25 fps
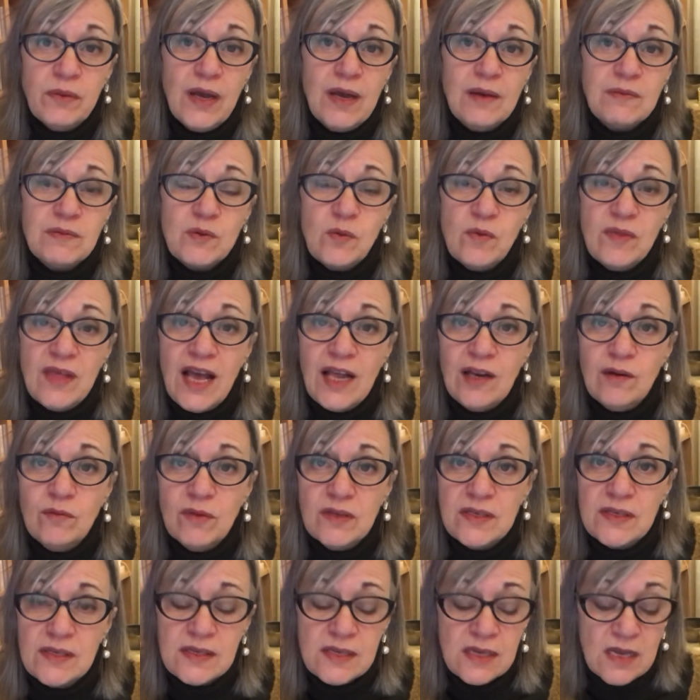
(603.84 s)
perhaps with
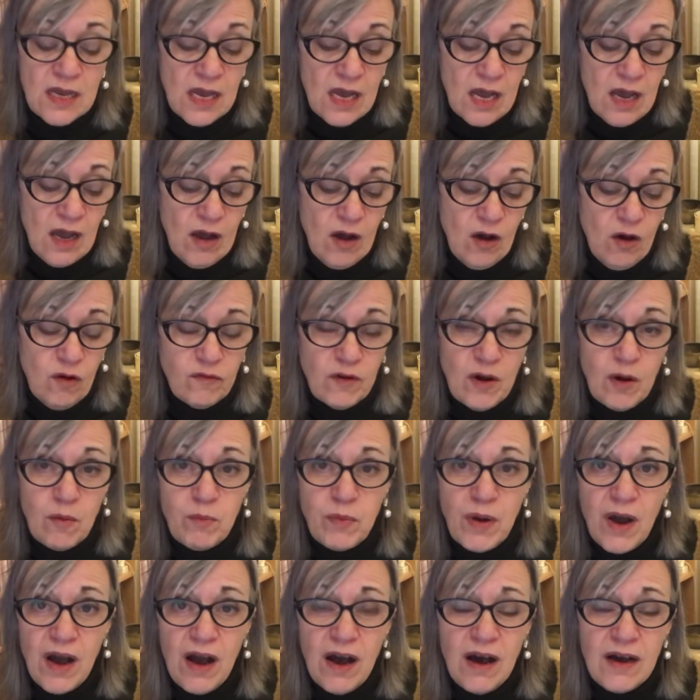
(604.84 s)
elements of our
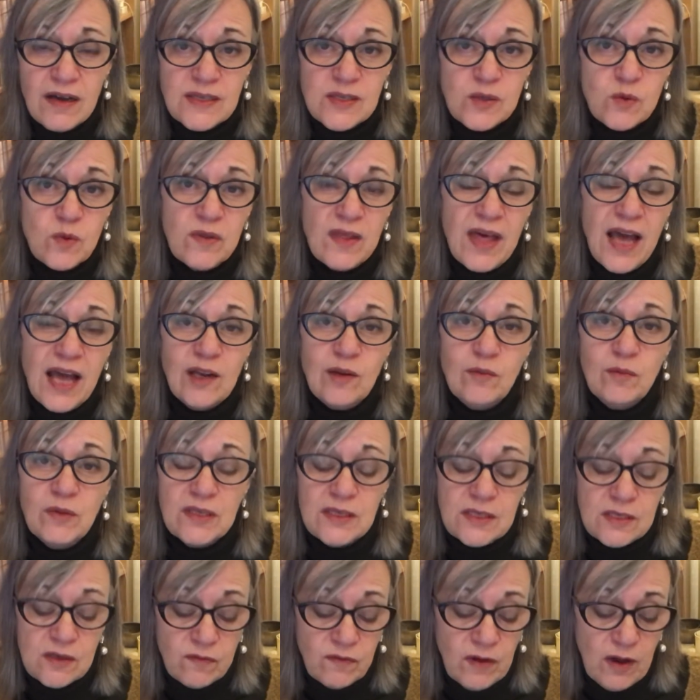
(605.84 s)
past, with
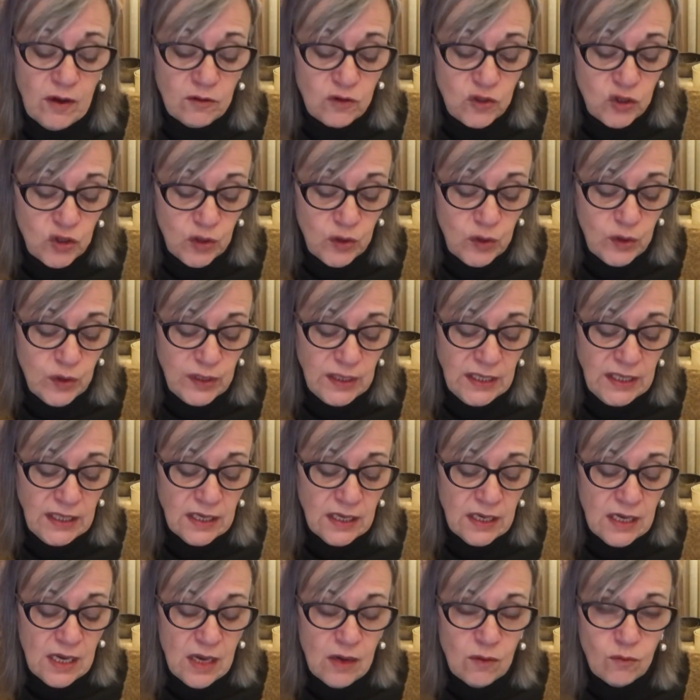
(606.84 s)
elements of our journey.
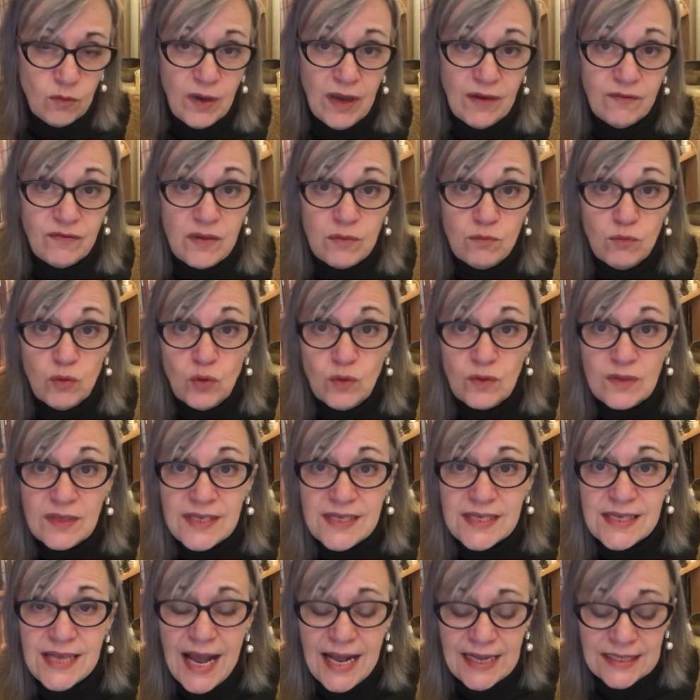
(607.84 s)
We have the Moon
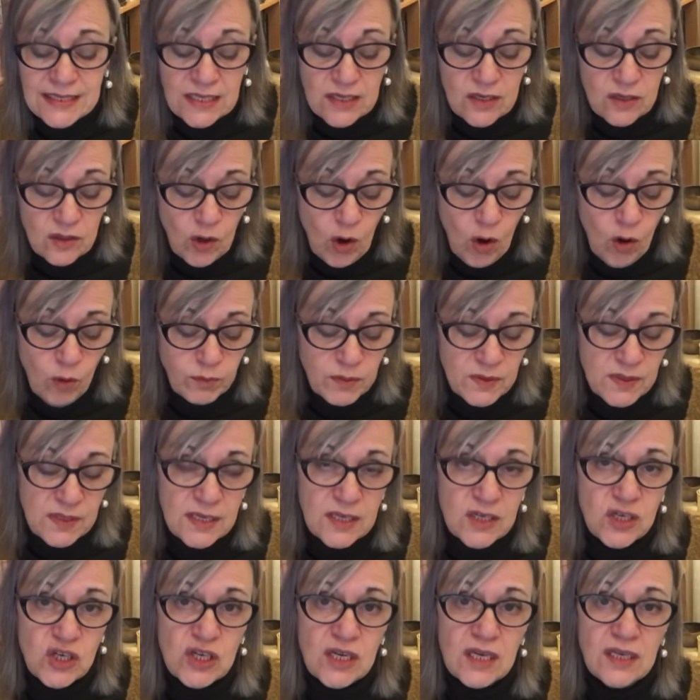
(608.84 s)
Saturn
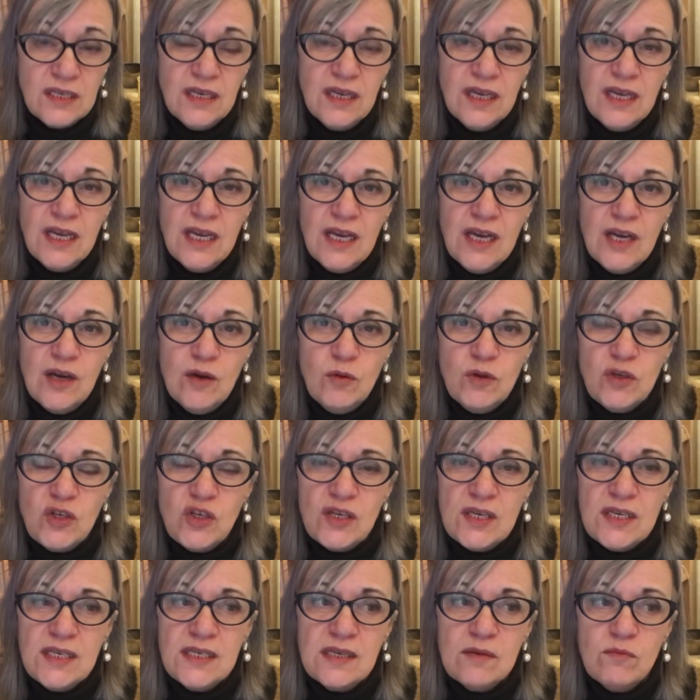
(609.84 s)
opposition, which
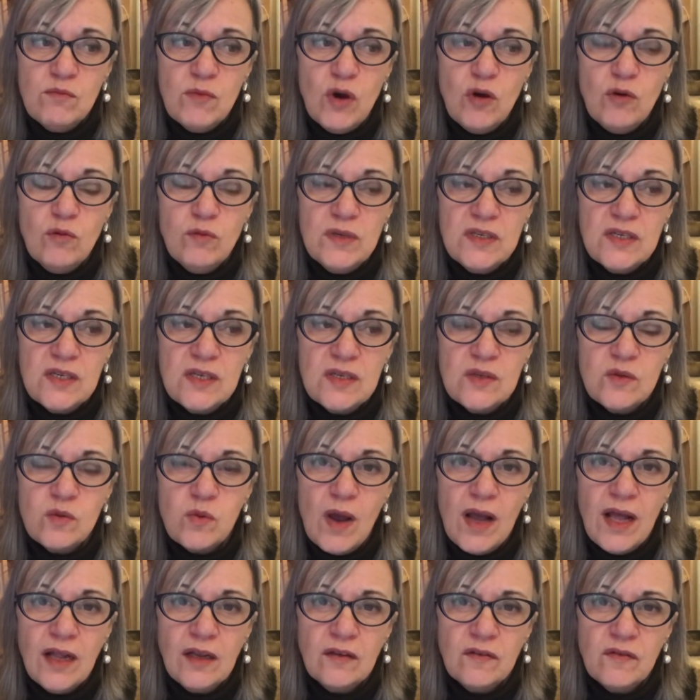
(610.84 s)
is a moment as
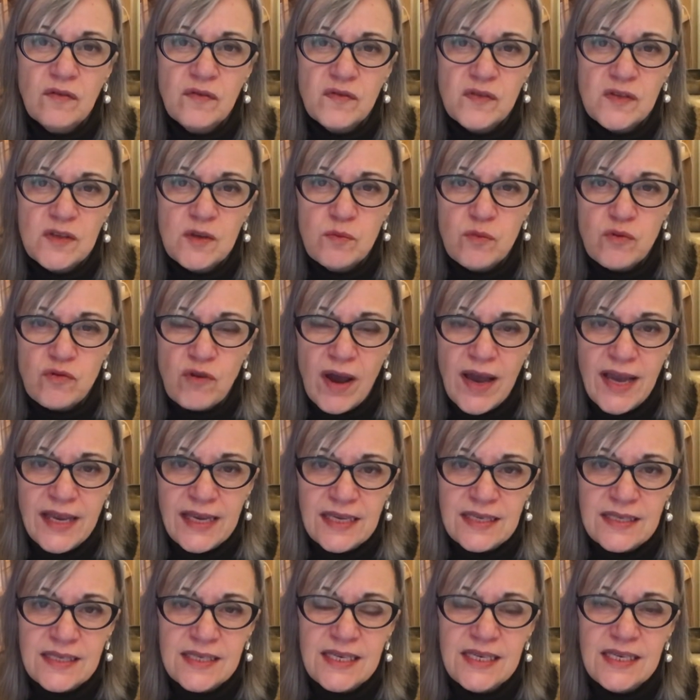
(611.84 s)
well of
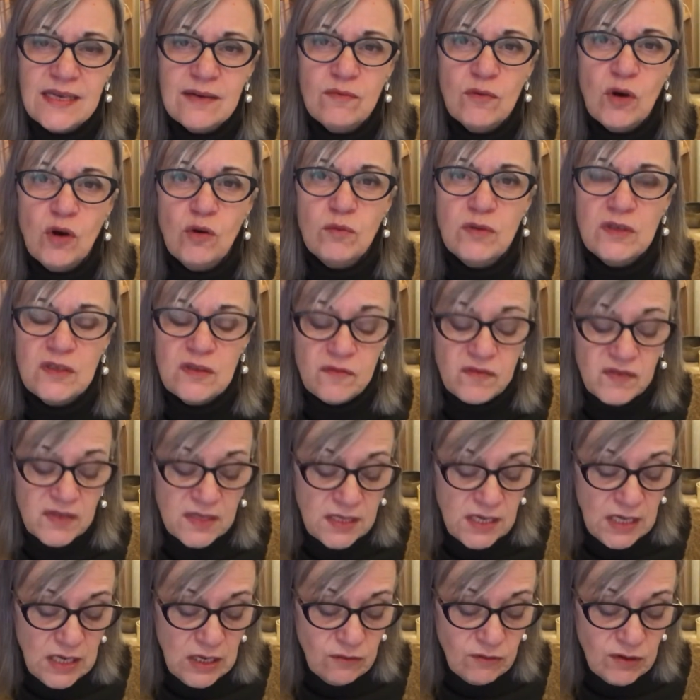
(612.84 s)
sobriety, a moment of
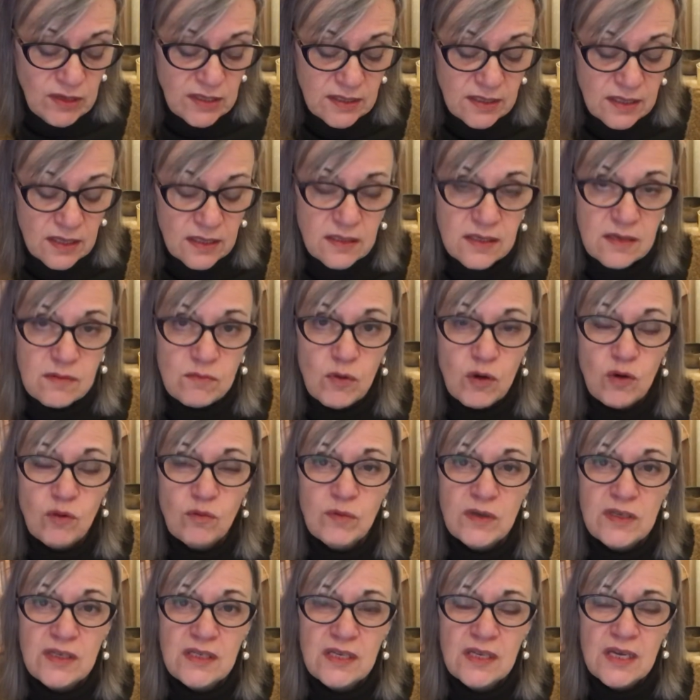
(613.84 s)
seriousness, a
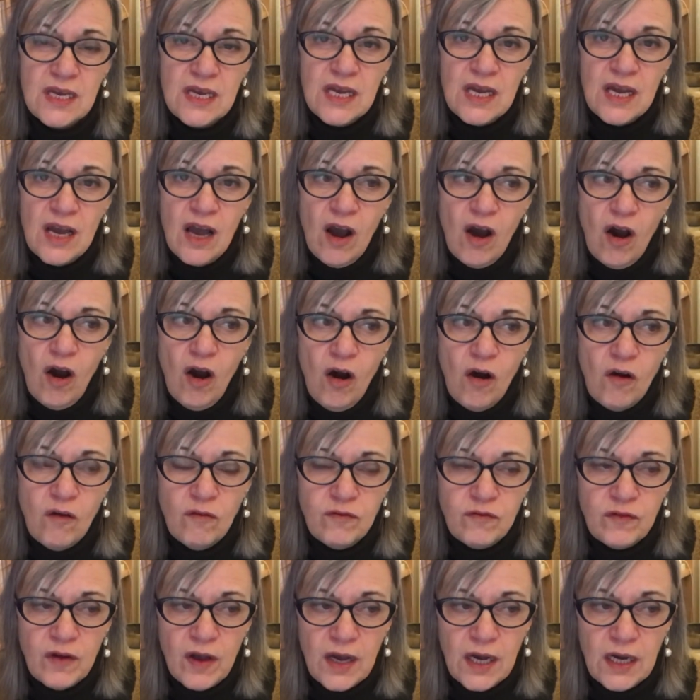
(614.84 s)
moment
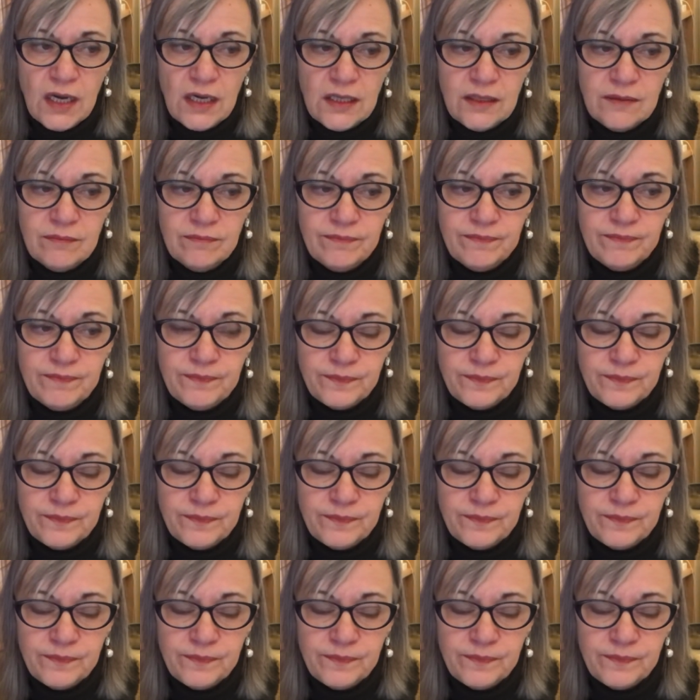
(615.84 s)
of of